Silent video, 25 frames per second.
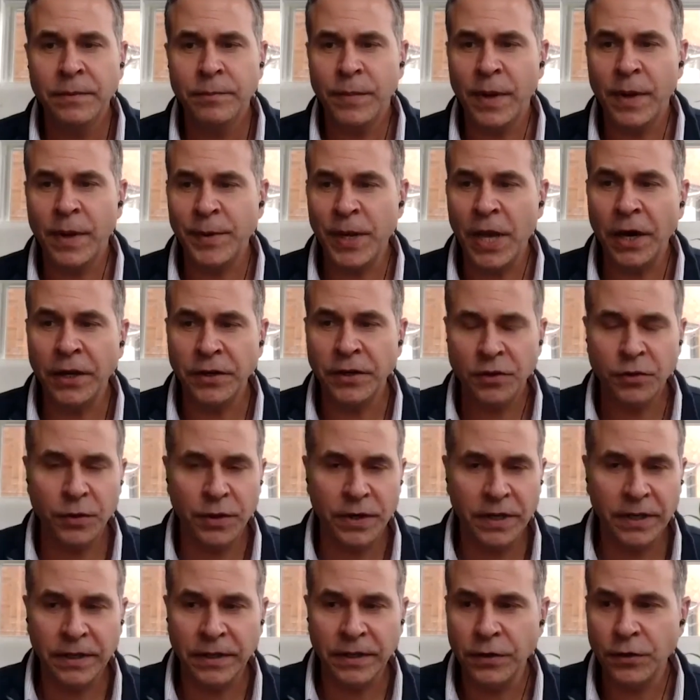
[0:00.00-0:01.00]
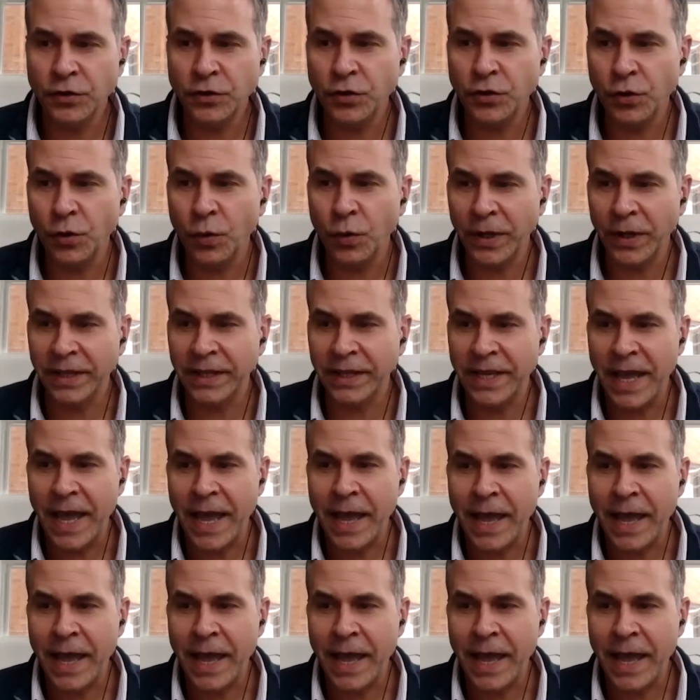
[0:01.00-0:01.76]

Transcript: maybe uncritically or too quickly